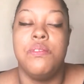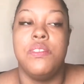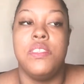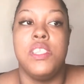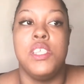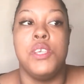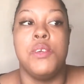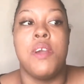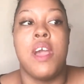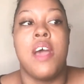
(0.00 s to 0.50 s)

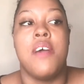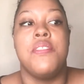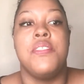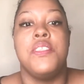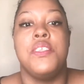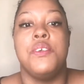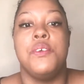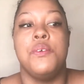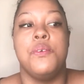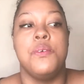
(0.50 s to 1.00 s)
You have
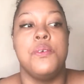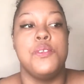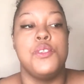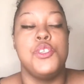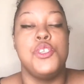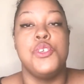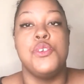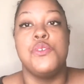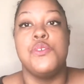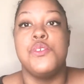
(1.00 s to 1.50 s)
to
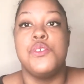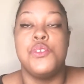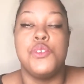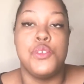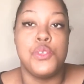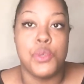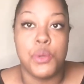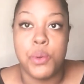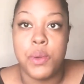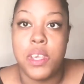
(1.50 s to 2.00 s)
choose
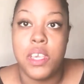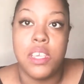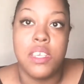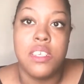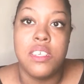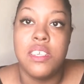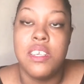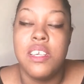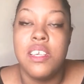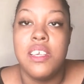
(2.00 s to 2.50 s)
joy
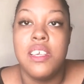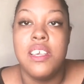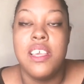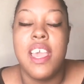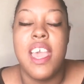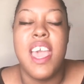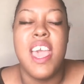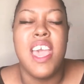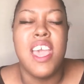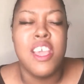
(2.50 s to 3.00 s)

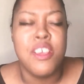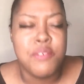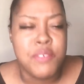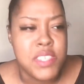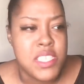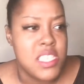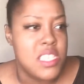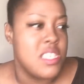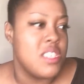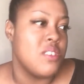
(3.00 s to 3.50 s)
every
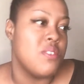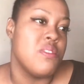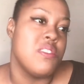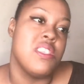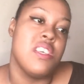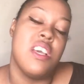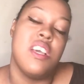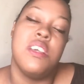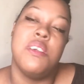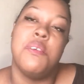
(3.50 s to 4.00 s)
single time.